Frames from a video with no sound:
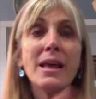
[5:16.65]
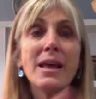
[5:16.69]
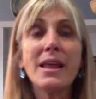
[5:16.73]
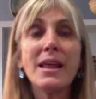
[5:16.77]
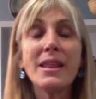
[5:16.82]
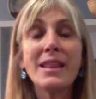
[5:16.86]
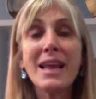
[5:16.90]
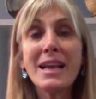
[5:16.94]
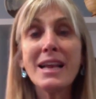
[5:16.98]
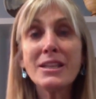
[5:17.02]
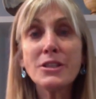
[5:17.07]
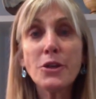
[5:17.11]

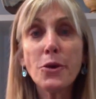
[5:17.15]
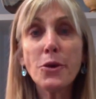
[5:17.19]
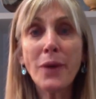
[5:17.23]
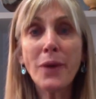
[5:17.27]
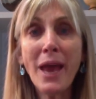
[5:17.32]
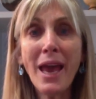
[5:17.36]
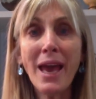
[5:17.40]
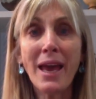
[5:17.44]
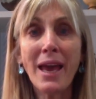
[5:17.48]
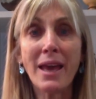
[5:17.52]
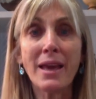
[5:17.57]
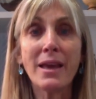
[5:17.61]
That's
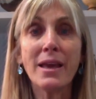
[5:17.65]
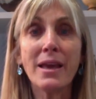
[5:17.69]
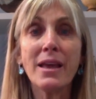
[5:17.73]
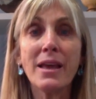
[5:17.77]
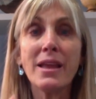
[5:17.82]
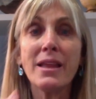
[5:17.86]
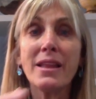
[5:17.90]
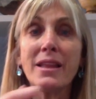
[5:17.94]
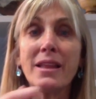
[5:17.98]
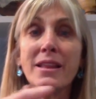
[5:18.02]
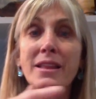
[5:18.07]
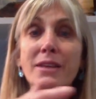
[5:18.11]
okay.
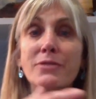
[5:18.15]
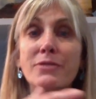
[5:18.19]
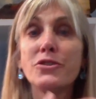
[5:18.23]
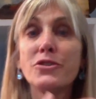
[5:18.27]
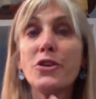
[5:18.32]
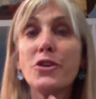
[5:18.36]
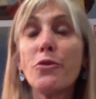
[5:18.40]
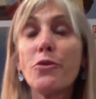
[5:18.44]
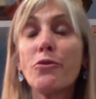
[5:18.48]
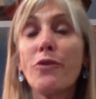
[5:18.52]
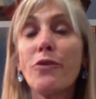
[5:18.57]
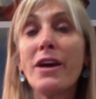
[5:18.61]
There's
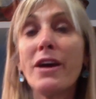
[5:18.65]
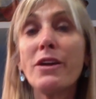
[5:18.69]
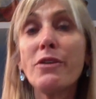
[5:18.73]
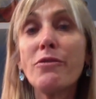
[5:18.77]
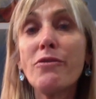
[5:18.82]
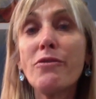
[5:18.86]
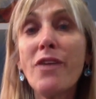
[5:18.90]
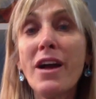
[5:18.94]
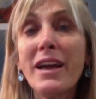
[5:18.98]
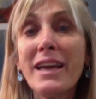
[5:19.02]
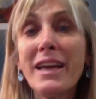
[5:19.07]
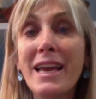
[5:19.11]
no right or
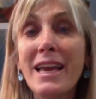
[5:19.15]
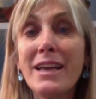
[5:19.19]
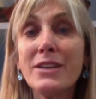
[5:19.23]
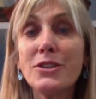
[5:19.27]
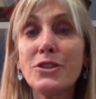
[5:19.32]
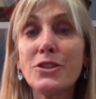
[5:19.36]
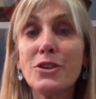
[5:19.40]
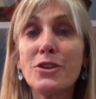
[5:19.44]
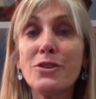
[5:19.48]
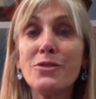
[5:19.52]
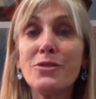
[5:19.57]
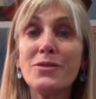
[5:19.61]
wrong
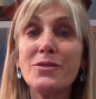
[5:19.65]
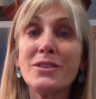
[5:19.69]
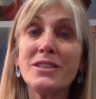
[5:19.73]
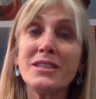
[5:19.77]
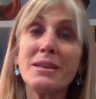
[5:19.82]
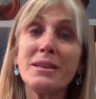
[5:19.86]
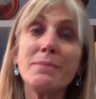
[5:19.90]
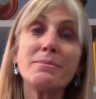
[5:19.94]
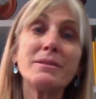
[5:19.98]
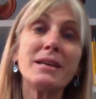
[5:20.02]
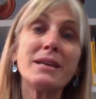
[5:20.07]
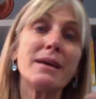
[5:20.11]
answer.
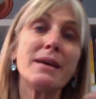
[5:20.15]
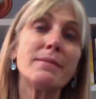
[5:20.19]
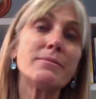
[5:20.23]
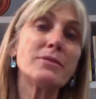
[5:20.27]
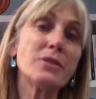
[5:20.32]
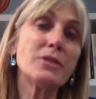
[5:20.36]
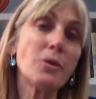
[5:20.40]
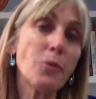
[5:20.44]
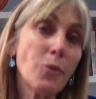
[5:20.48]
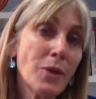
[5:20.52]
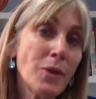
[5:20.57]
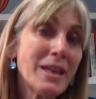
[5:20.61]
Sometimes
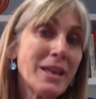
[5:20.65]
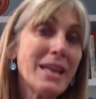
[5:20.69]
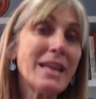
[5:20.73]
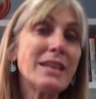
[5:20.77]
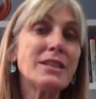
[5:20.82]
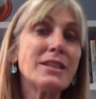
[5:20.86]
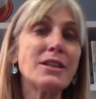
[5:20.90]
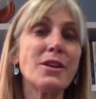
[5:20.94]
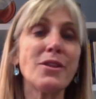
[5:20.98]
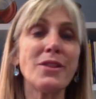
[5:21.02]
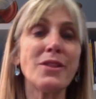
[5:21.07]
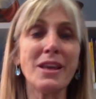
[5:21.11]
we need
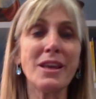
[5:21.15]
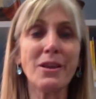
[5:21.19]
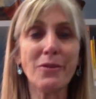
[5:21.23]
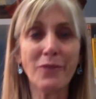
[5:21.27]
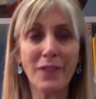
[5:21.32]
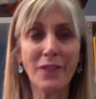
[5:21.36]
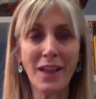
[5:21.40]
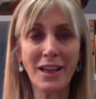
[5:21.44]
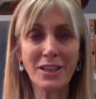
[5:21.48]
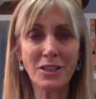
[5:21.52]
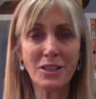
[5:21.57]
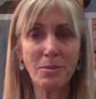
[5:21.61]
to think
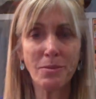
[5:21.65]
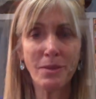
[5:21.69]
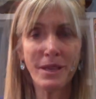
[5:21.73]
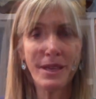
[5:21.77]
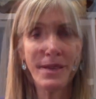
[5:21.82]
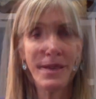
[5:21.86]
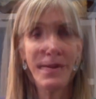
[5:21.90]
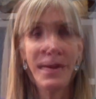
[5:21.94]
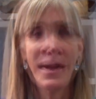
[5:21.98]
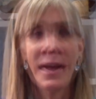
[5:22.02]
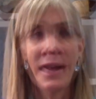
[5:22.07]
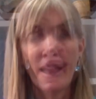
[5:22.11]
flexibly.
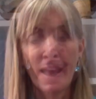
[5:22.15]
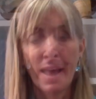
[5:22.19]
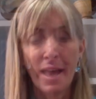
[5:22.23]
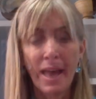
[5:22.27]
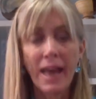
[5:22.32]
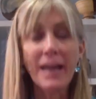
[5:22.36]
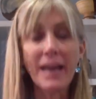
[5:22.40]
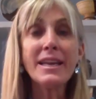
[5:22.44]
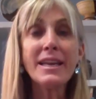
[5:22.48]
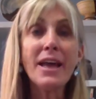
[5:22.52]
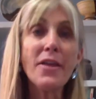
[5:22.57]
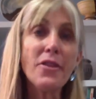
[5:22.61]

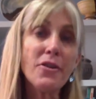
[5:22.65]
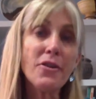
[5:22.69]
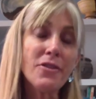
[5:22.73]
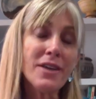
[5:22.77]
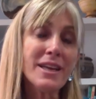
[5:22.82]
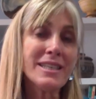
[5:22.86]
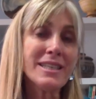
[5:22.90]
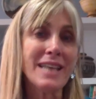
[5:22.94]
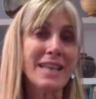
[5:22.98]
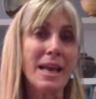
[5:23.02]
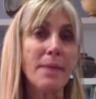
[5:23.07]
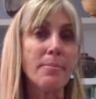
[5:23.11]
Another
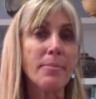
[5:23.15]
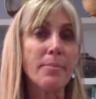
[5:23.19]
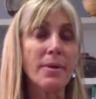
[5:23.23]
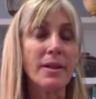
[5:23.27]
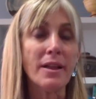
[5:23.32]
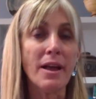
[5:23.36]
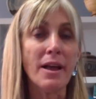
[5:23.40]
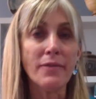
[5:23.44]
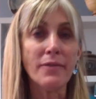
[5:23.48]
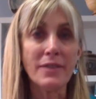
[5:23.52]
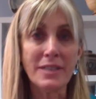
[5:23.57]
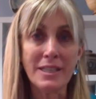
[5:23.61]
example
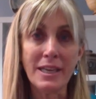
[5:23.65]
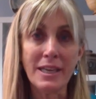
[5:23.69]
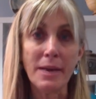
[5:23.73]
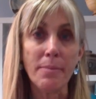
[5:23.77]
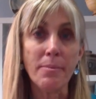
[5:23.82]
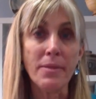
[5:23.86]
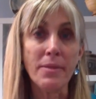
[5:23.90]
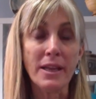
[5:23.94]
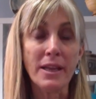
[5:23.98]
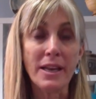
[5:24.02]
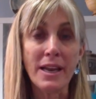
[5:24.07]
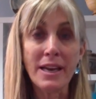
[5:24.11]
of a tip
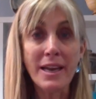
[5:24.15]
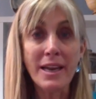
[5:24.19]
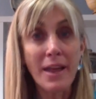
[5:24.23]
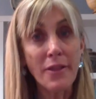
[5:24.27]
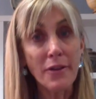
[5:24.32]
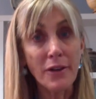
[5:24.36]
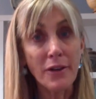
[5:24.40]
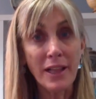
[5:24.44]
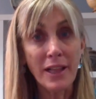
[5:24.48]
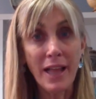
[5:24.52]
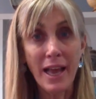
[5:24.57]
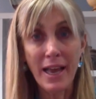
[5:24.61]
that another
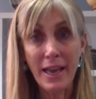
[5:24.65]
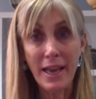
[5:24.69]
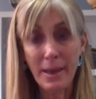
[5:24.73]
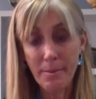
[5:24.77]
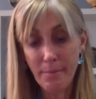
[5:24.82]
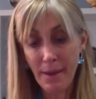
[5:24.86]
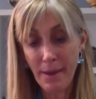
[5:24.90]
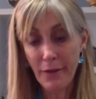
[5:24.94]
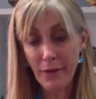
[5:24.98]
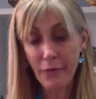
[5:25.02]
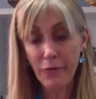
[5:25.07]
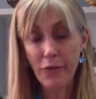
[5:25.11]
client
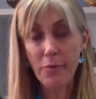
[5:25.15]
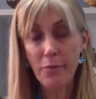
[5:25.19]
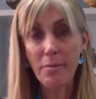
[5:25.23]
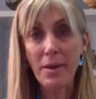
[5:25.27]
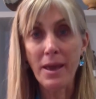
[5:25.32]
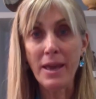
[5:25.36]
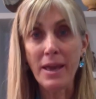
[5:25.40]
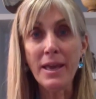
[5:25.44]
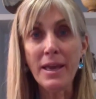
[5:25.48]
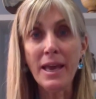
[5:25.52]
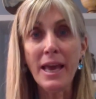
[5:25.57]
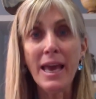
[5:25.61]
made for
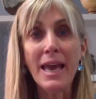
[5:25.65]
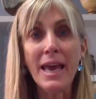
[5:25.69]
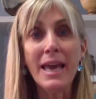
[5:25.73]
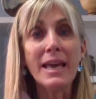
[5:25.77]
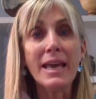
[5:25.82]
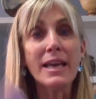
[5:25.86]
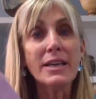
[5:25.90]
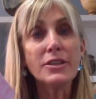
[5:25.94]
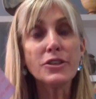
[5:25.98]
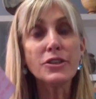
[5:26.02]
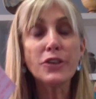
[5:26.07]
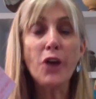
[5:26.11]
me
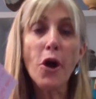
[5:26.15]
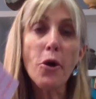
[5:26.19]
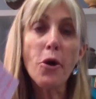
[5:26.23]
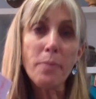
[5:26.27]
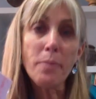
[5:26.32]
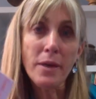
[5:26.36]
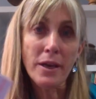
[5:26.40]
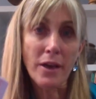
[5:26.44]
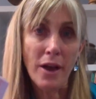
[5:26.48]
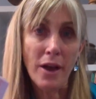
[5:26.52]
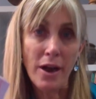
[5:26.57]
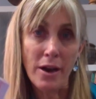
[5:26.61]
is
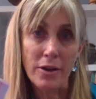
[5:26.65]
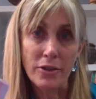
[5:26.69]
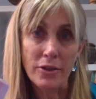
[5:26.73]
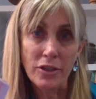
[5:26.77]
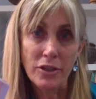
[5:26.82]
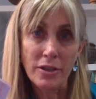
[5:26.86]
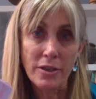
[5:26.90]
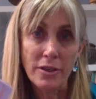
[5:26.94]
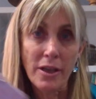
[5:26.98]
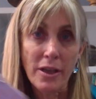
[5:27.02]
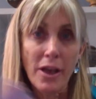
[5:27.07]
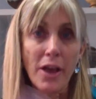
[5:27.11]
coping
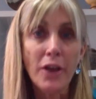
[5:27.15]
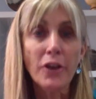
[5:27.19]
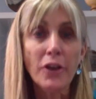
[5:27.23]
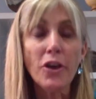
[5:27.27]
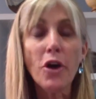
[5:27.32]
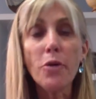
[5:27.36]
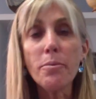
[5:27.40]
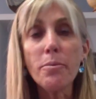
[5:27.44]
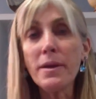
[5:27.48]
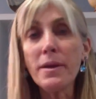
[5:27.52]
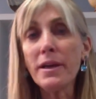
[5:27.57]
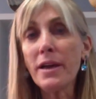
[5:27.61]
cards.
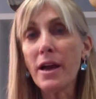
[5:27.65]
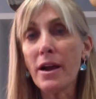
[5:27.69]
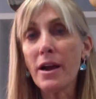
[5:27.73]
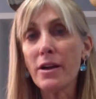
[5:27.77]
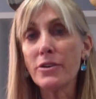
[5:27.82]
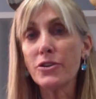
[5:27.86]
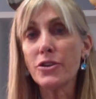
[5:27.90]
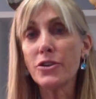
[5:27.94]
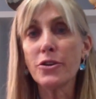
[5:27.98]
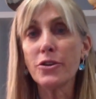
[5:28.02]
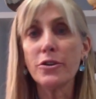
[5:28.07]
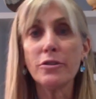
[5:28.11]
Coping
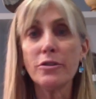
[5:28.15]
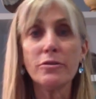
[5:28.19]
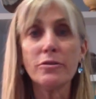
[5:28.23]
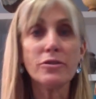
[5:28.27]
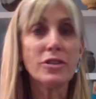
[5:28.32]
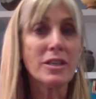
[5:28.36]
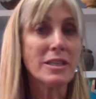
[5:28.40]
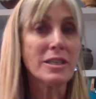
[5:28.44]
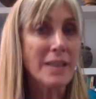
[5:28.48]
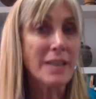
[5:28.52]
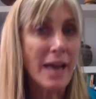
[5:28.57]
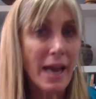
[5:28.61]
cards are used
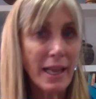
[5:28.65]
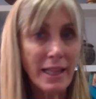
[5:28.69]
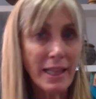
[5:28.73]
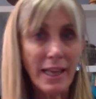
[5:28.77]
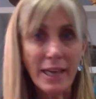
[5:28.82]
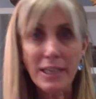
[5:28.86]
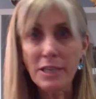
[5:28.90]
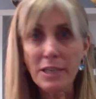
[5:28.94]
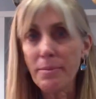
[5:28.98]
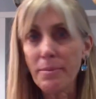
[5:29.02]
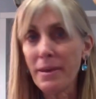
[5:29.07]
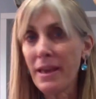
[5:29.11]
in
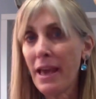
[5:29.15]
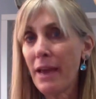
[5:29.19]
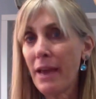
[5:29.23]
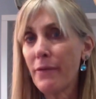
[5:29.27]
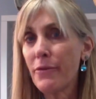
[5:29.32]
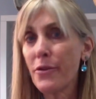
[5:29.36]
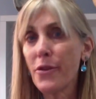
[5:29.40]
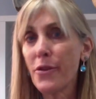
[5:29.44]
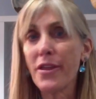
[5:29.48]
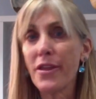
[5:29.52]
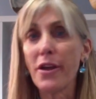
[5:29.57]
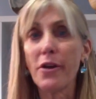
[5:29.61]
dialectic behavior
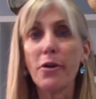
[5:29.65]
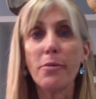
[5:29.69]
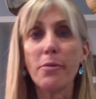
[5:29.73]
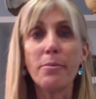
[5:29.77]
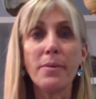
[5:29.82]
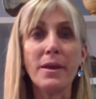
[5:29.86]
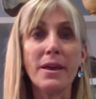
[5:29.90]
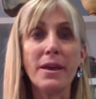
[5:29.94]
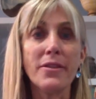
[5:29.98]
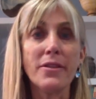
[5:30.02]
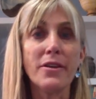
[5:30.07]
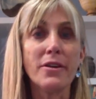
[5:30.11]

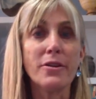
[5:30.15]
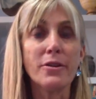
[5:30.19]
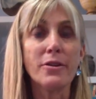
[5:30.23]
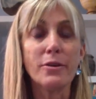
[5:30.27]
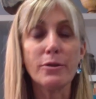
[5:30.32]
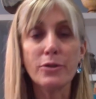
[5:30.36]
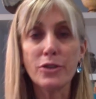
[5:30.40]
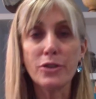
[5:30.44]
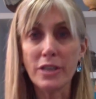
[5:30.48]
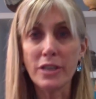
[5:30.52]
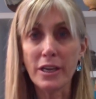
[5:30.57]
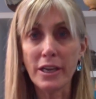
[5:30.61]
therapy. They're
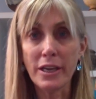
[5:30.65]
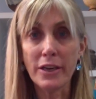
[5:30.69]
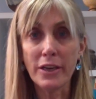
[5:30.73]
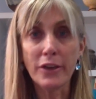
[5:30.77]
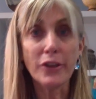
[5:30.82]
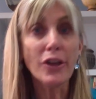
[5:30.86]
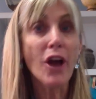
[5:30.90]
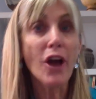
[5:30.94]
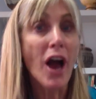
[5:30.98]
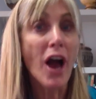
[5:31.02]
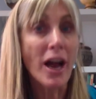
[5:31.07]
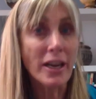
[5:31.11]
used in
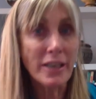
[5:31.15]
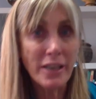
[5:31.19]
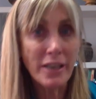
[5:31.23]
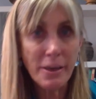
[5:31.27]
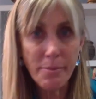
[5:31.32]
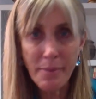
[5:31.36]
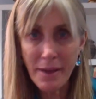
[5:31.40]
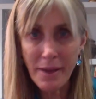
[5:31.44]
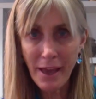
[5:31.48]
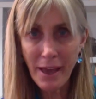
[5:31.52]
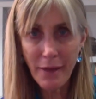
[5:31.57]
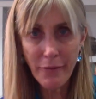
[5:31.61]
cognitive
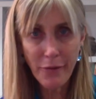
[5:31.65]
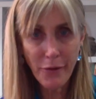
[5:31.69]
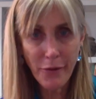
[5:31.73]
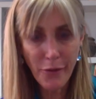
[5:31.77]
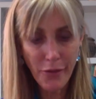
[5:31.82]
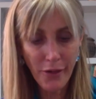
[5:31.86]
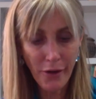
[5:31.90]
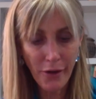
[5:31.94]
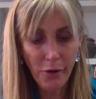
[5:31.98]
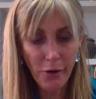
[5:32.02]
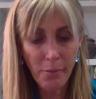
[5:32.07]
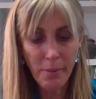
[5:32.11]
behavior
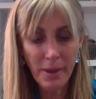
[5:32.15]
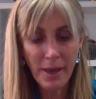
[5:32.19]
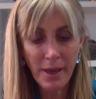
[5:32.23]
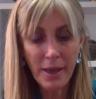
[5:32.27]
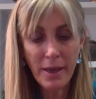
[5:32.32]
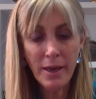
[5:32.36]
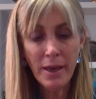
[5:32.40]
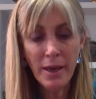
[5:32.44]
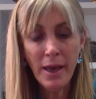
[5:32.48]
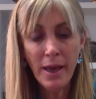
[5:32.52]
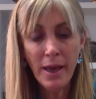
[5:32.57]
therapy.